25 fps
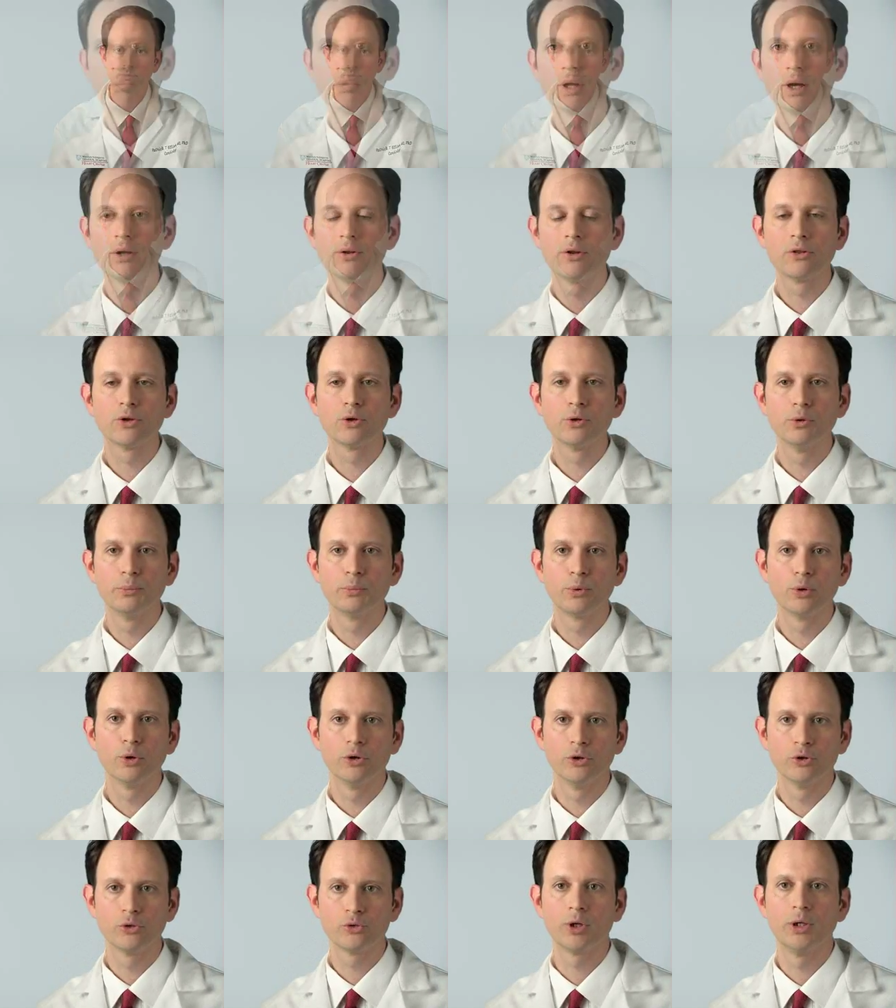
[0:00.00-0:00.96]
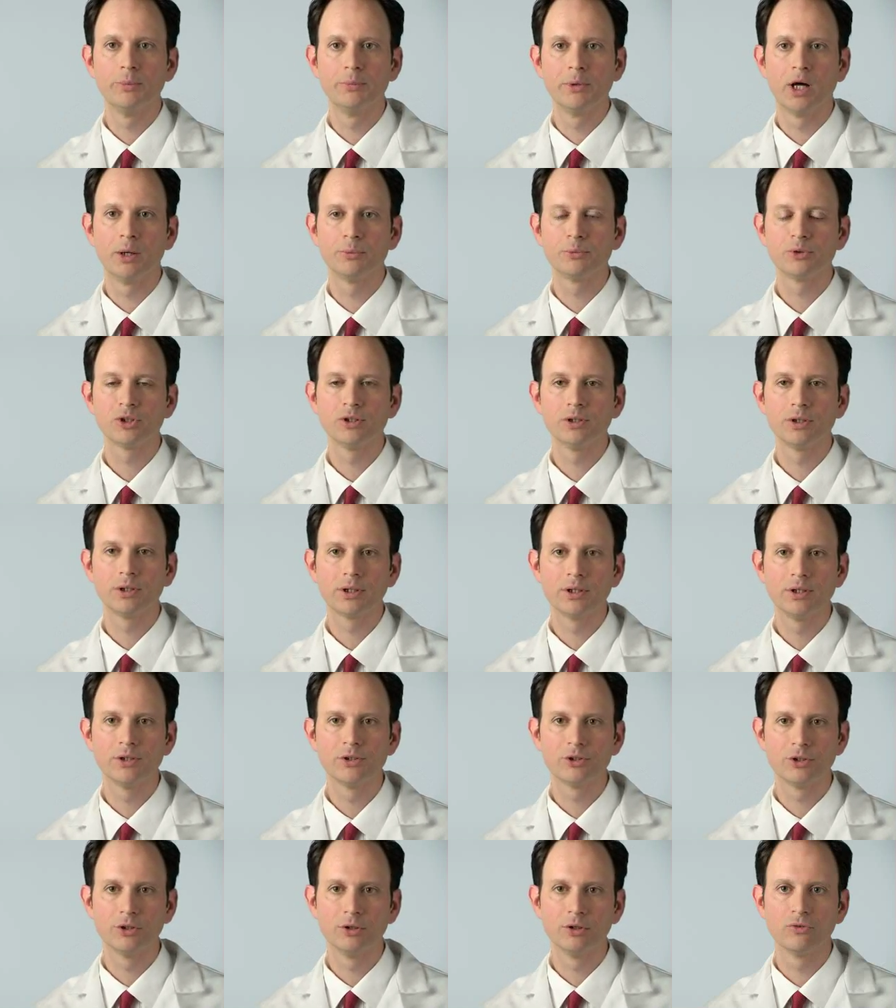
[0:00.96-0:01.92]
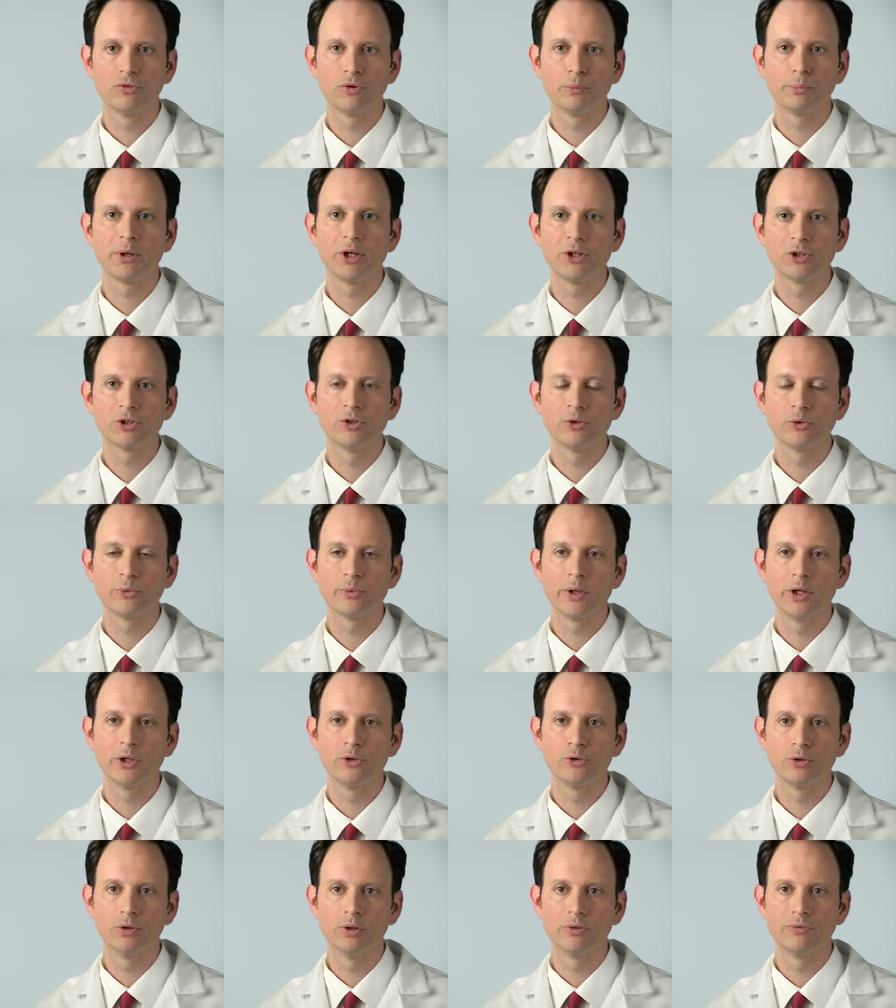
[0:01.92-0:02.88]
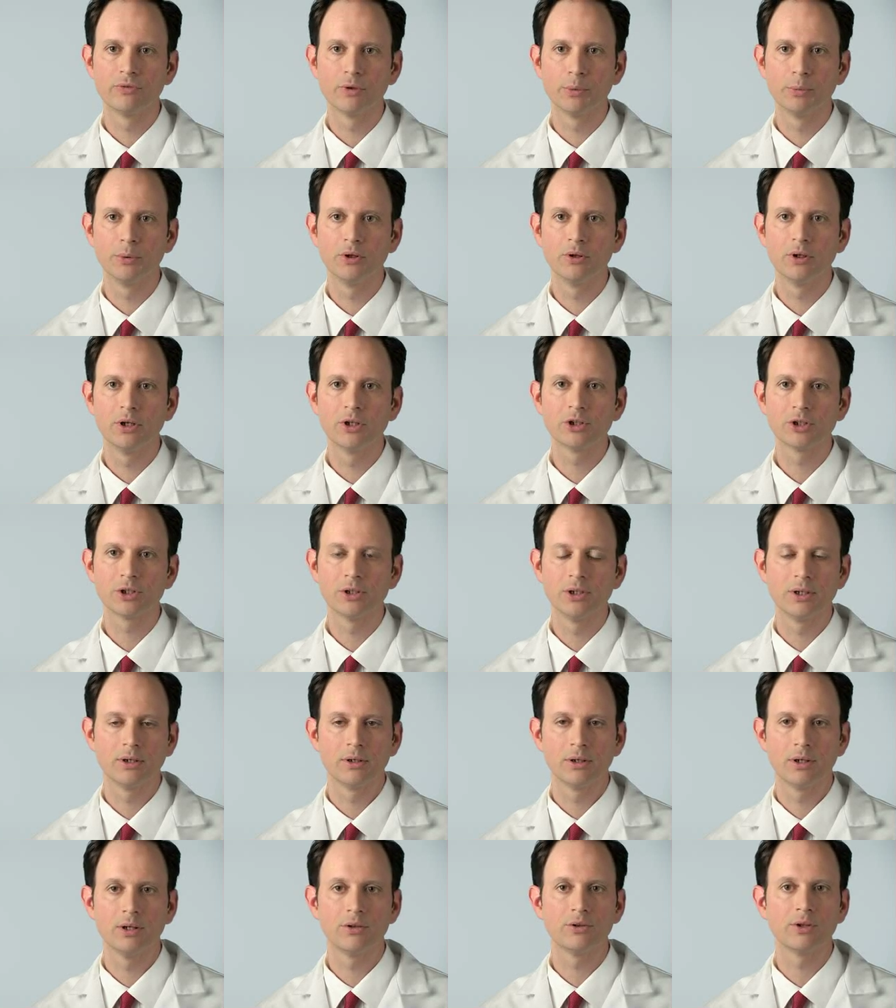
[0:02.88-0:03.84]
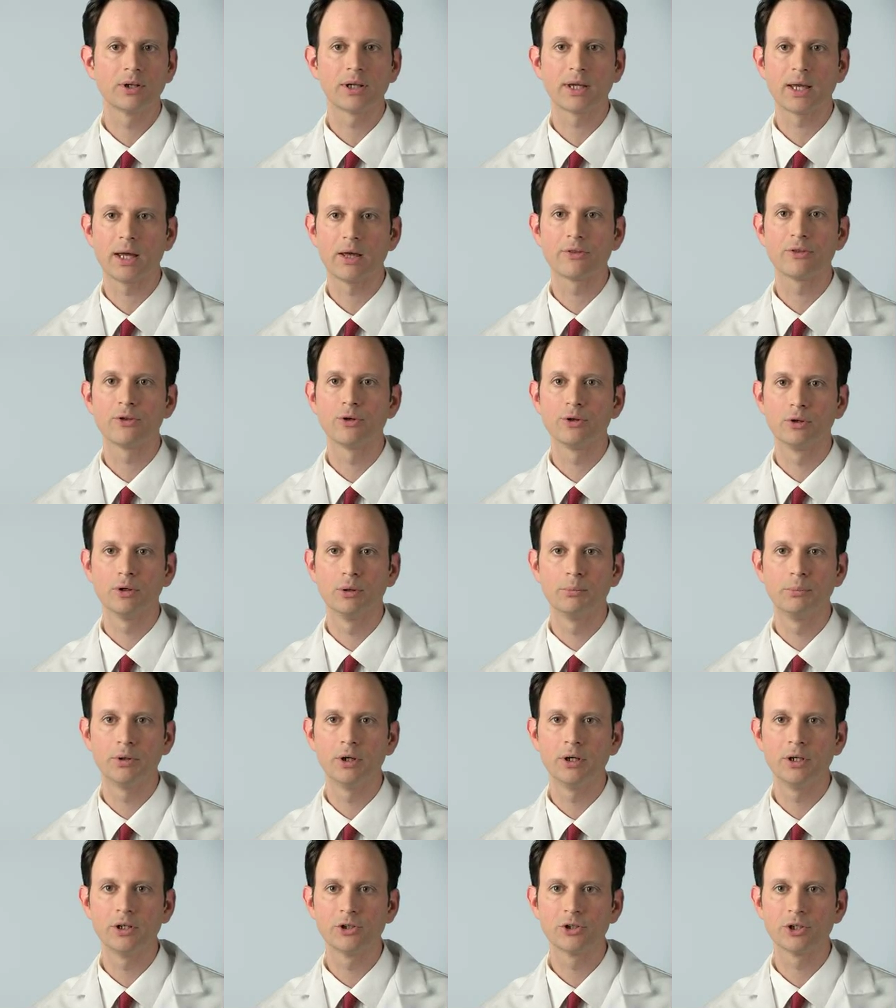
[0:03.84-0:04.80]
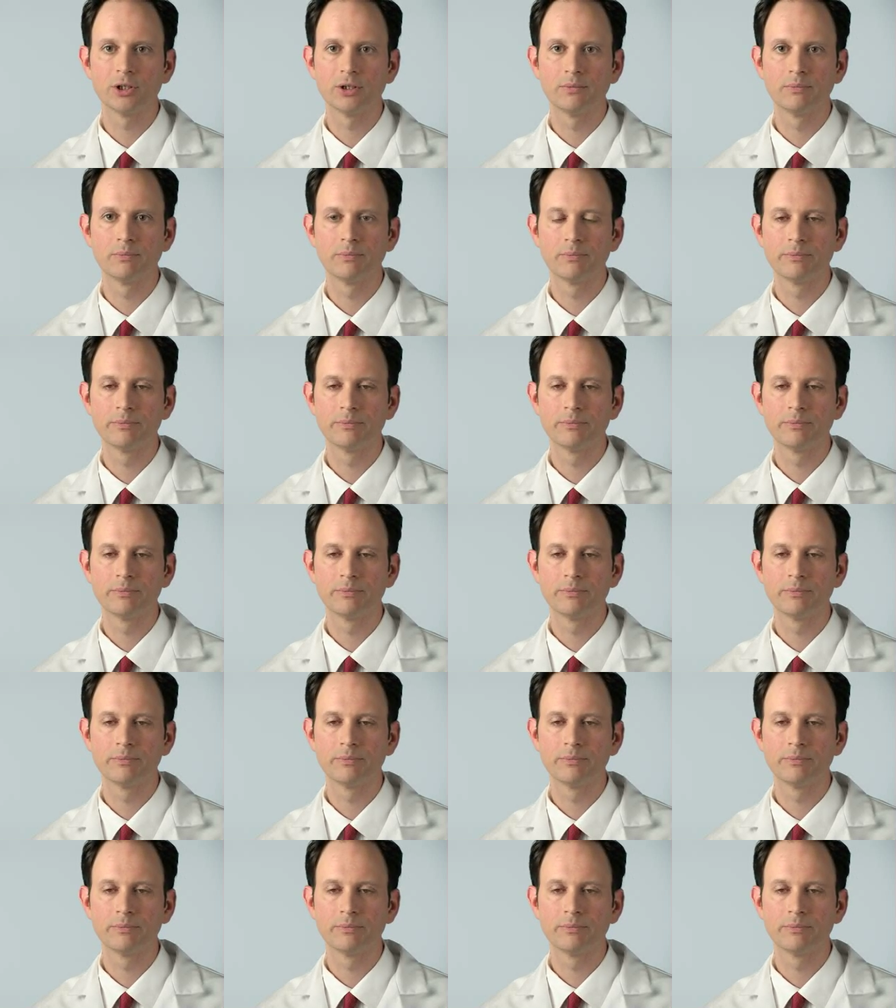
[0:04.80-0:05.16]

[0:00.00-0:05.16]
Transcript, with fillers: Another important treatment option to consider for patients with atrial fibrillation is a catheter ablation.